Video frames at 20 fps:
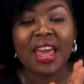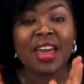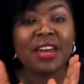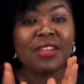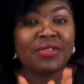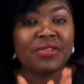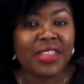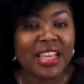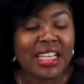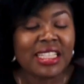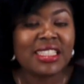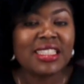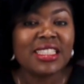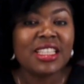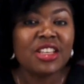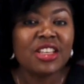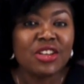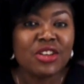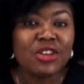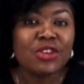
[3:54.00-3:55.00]

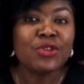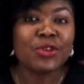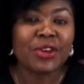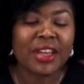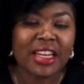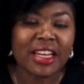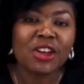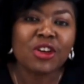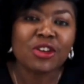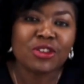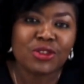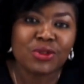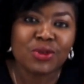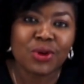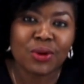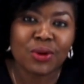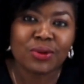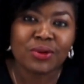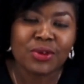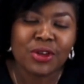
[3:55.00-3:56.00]
This you can
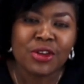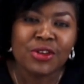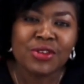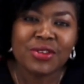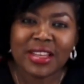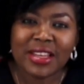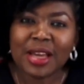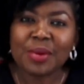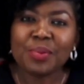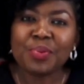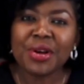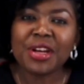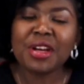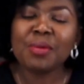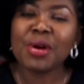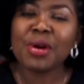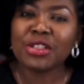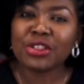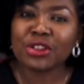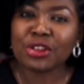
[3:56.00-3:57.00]
control. You can pretty
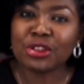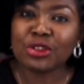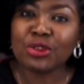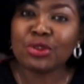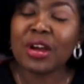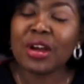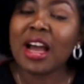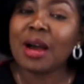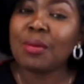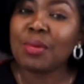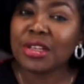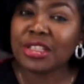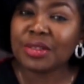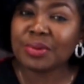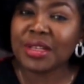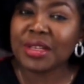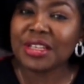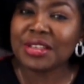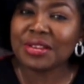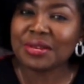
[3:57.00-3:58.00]
much control how
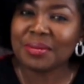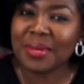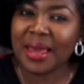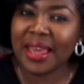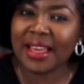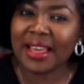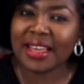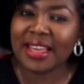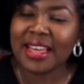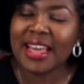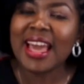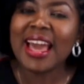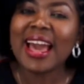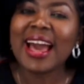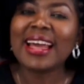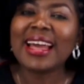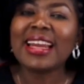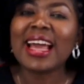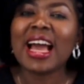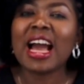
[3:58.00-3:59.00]
much money you make
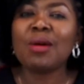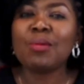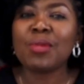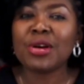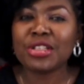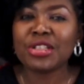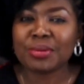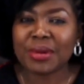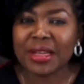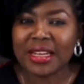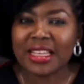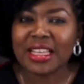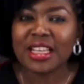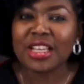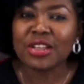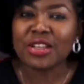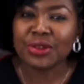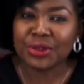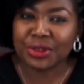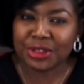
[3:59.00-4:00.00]
and how much money
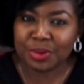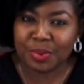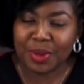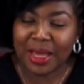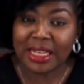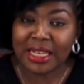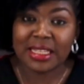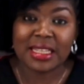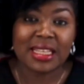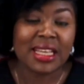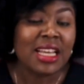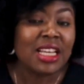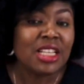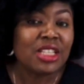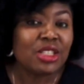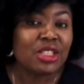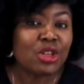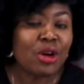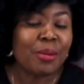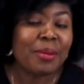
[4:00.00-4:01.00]
you spend.
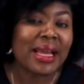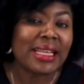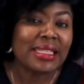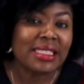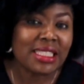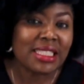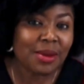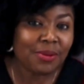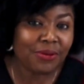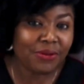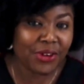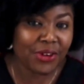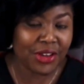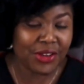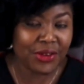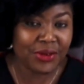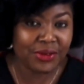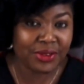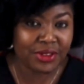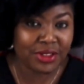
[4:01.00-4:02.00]
So my tip for
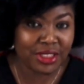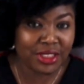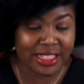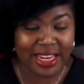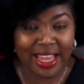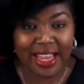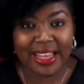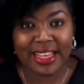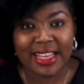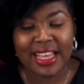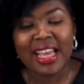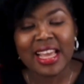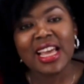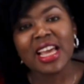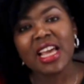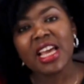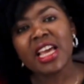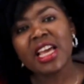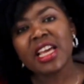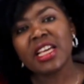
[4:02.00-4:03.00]
you today
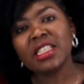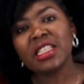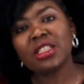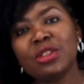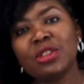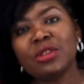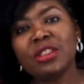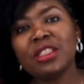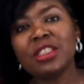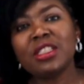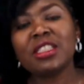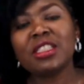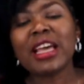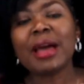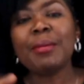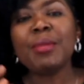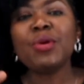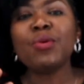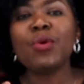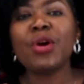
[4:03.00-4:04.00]
is
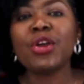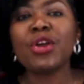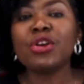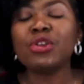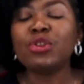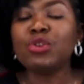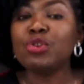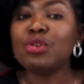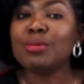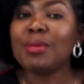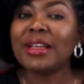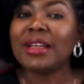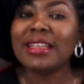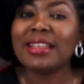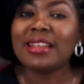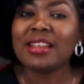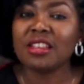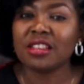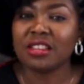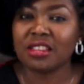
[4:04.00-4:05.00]
determine what your true
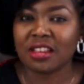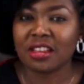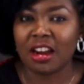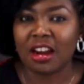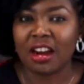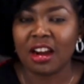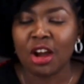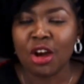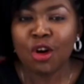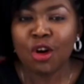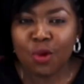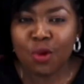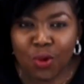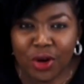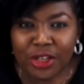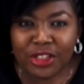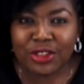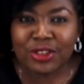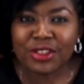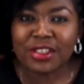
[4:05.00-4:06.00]
money needs are.
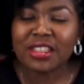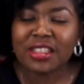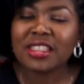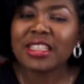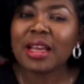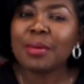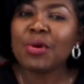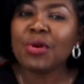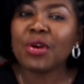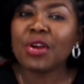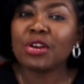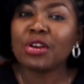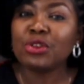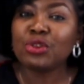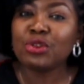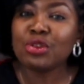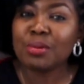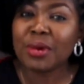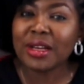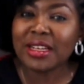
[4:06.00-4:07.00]
Once you determine what your
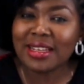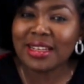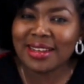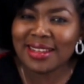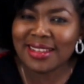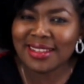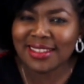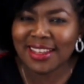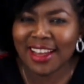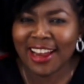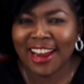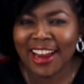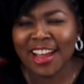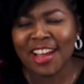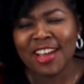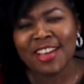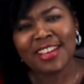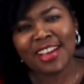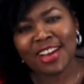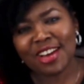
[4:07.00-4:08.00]
true money needs are,
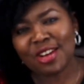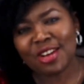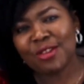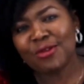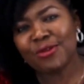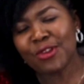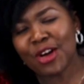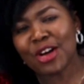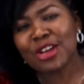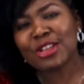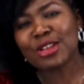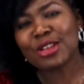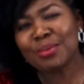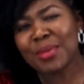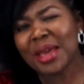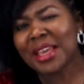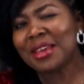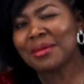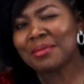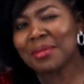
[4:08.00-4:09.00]
you're going to focus on
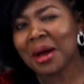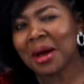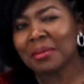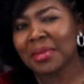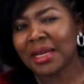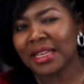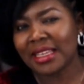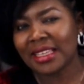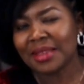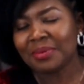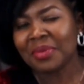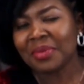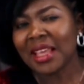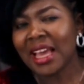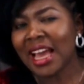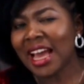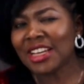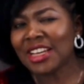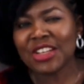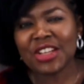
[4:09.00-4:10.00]
making more money
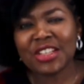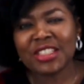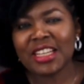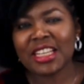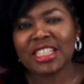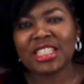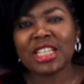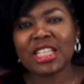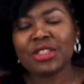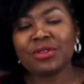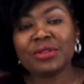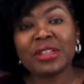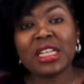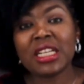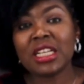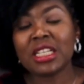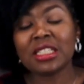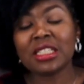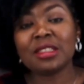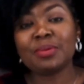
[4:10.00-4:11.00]
and not
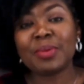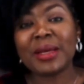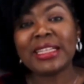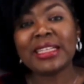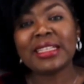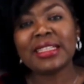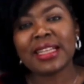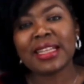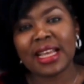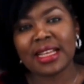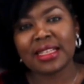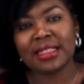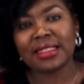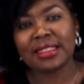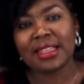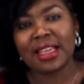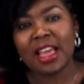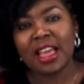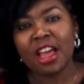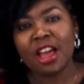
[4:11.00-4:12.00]
necessarily on spending
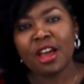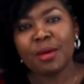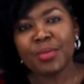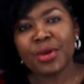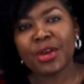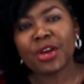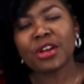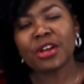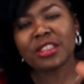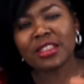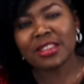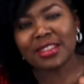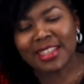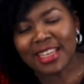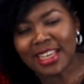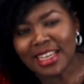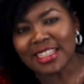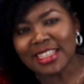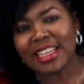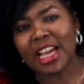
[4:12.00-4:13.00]
less, because
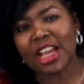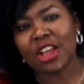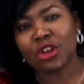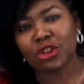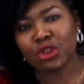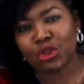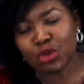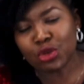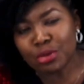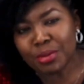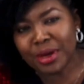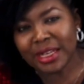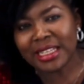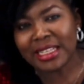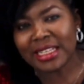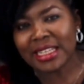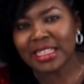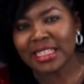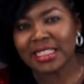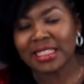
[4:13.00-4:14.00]
these are your true
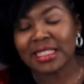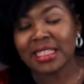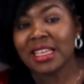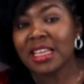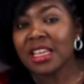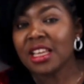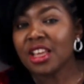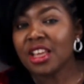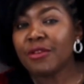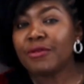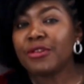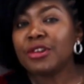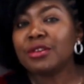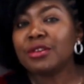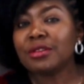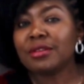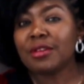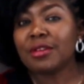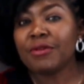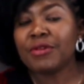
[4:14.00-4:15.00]
money needs. If
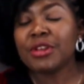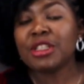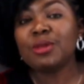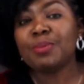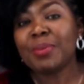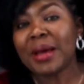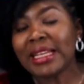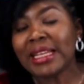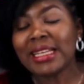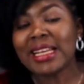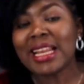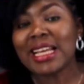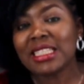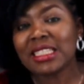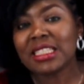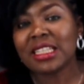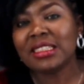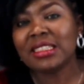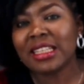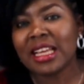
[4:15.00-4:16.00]
you spend
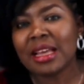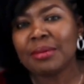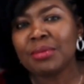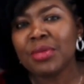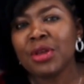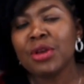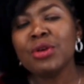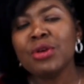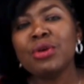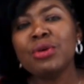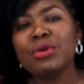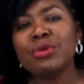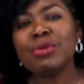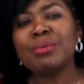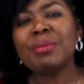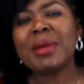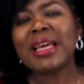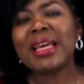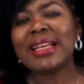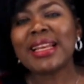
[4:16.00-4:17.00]
less on them,
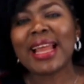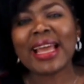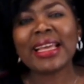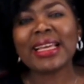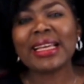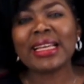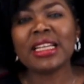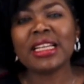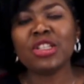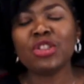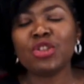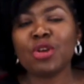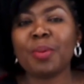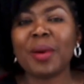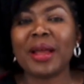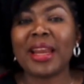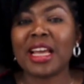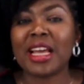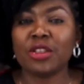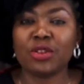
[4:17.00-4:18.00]
you may likely
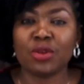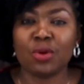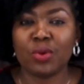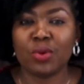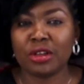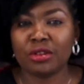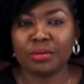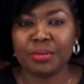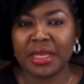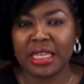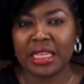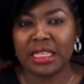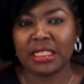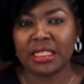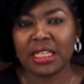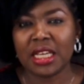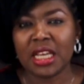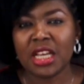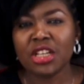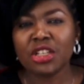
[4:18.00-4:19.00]
jeopardize your
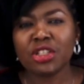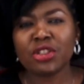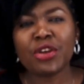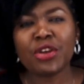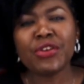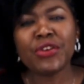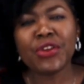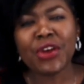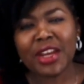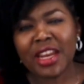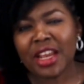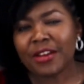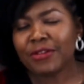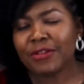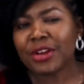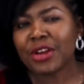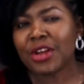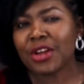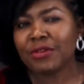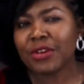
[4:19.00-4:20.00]
well-being. So in order
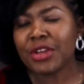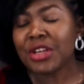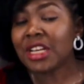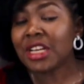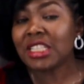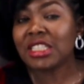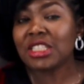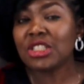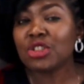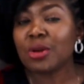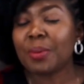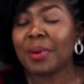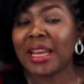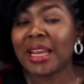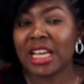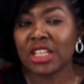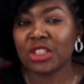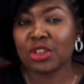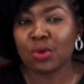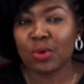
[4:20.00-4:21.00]
for you not to
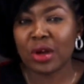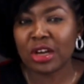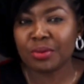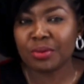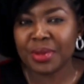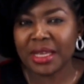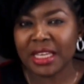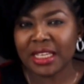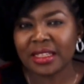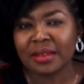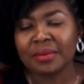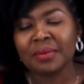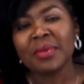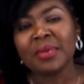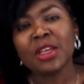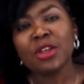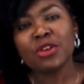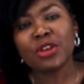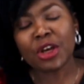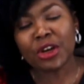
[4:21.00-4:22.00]
jeopardize your well-being,
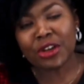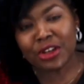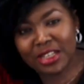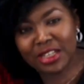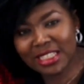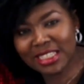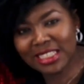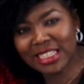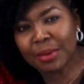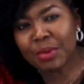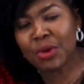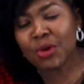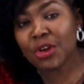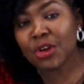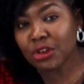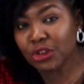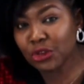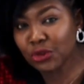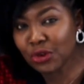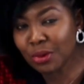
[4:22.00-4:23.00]
you're going to determine what
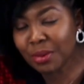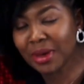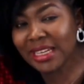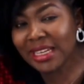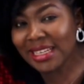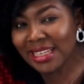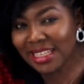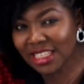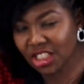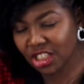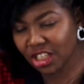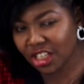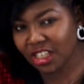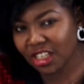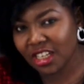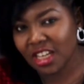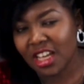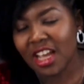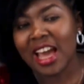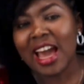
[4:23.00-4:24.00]
your true money needs
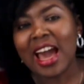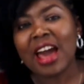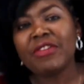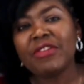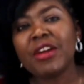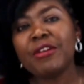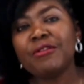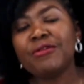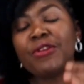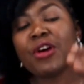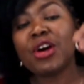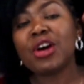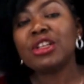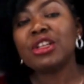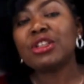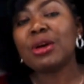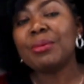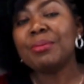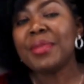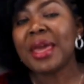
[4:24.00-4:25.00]
are and then
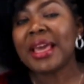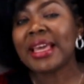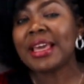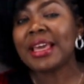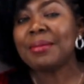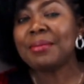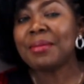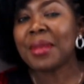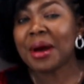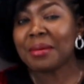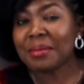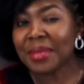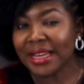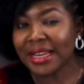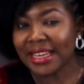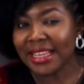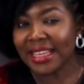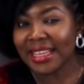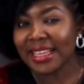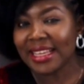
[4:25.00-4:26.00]
focus on making more
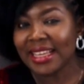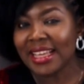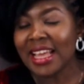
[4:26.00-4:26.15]
money